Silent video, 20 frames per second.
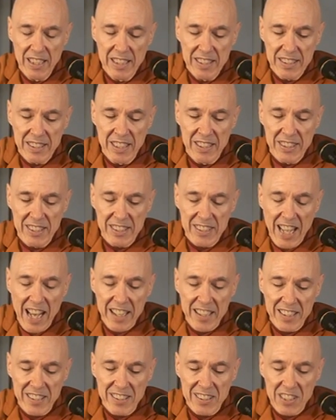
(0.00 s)
Since
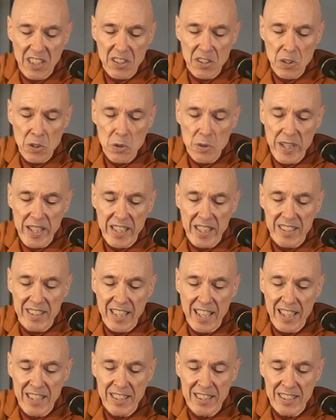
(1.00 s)
that is so, he
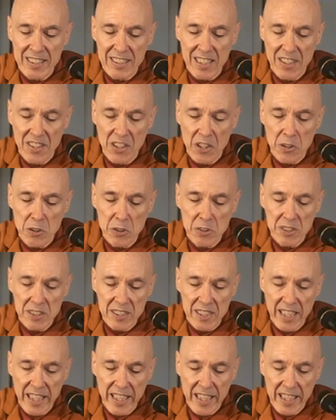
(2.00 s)
attends to those
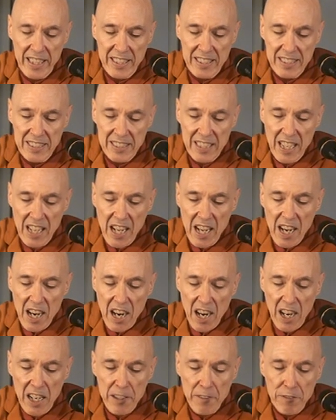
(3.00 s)
things
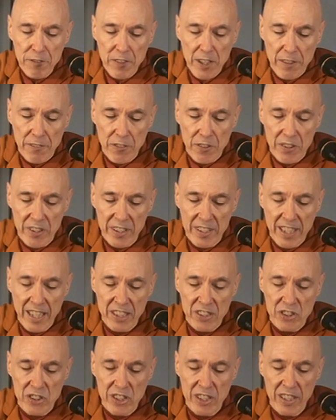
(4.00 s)
unfit for
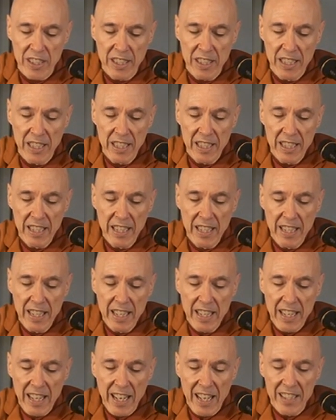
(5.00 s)
attention,
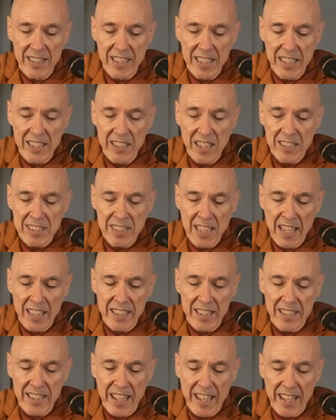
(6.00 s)
and he does not
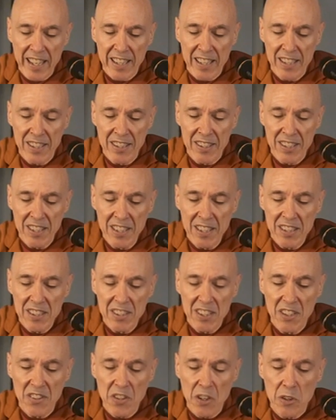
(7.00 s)
attend
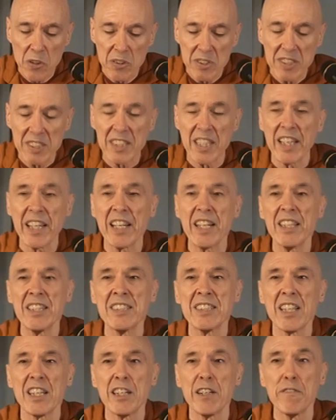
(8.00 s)
to those
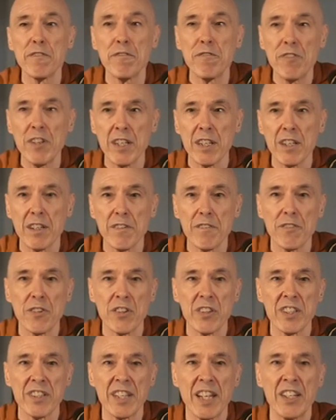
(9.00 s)
things that are fit
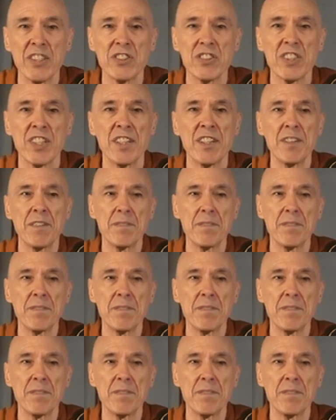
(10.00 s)
for attention.